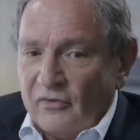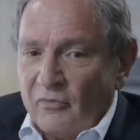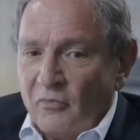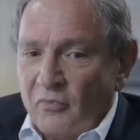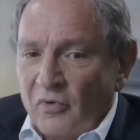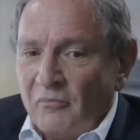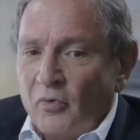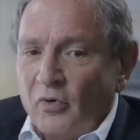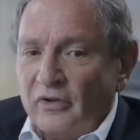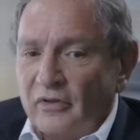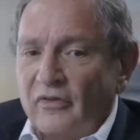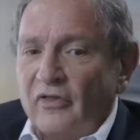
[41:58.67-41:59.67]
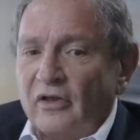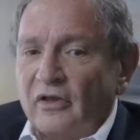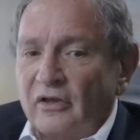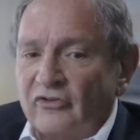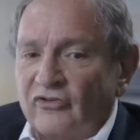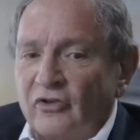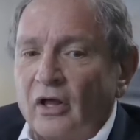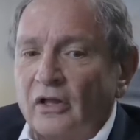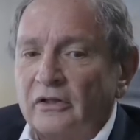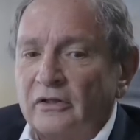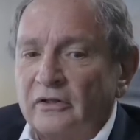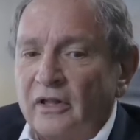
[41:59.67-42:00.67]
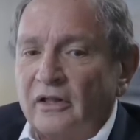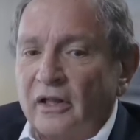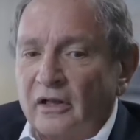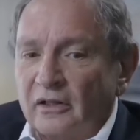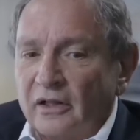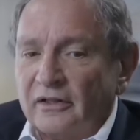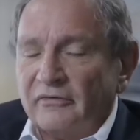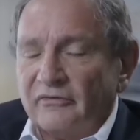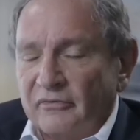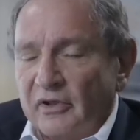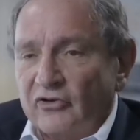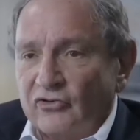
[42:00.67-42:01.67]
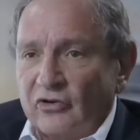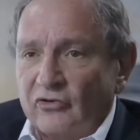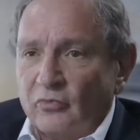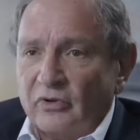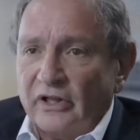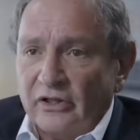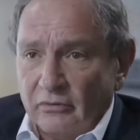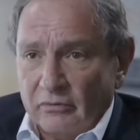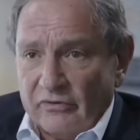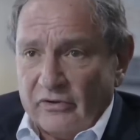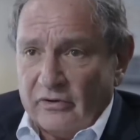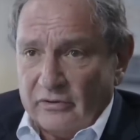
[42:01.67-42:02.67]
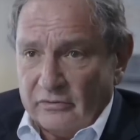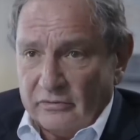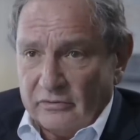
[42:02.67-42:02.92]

the important thing is not that they collect information, it's what they do with it.